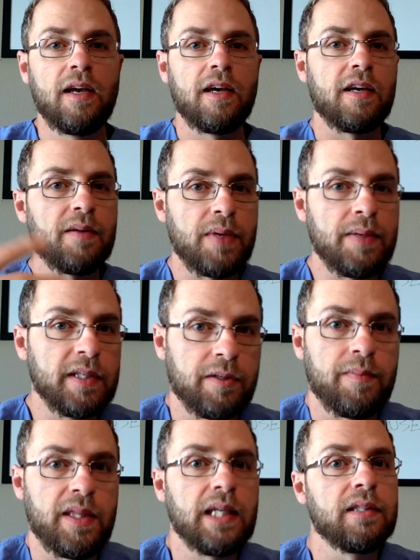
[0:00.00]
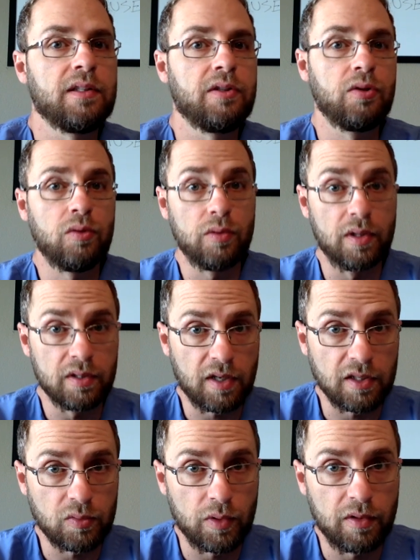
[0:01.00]
and maybe some things to
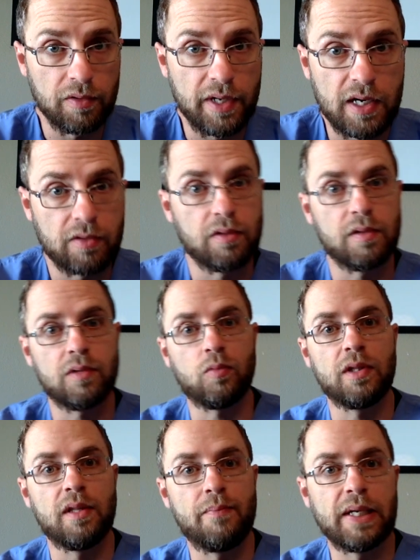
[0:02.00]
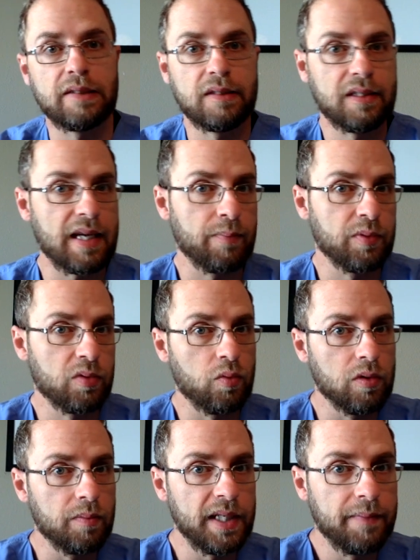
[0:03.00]
discuss with your doctor on what the best steps
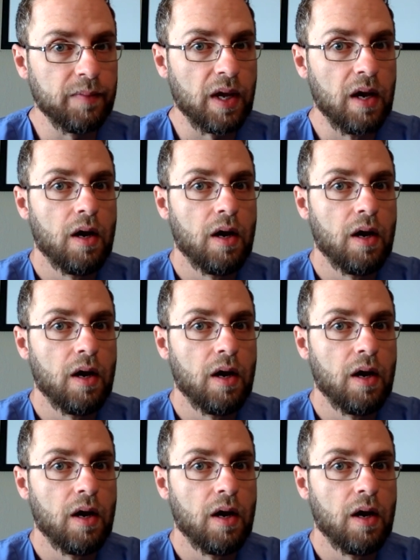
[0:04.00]
will be.